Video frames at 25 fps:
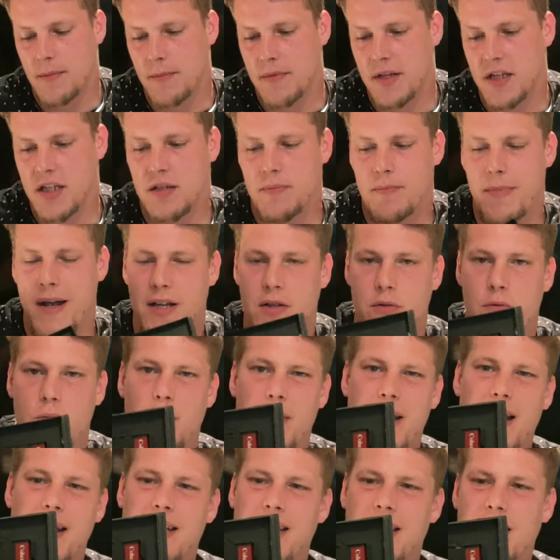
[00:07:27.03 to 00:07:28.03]
This manual
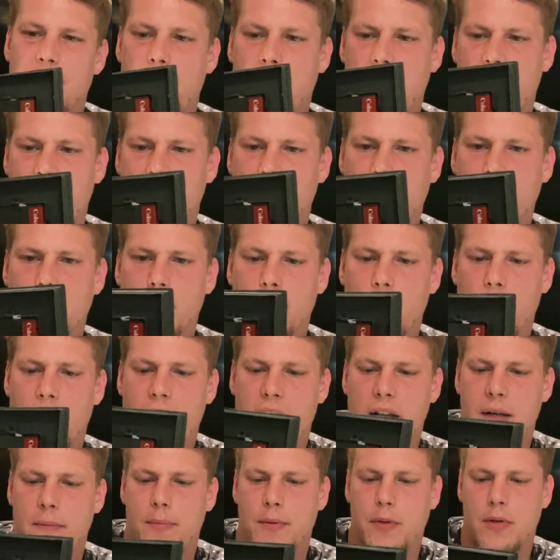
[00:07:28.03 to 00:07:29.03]
might need a bit of an
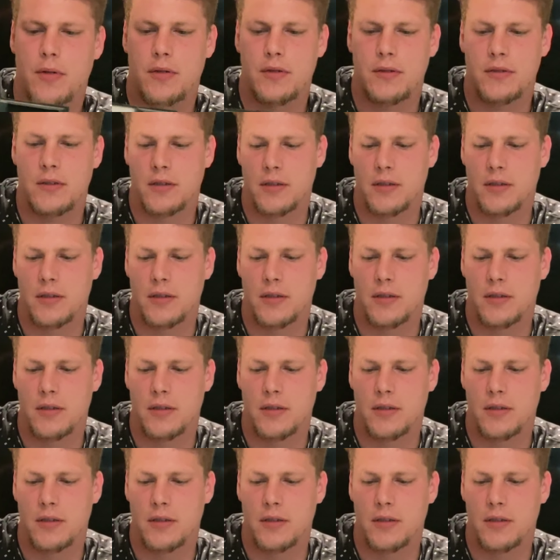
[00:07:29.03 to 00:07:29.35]
upgrade, but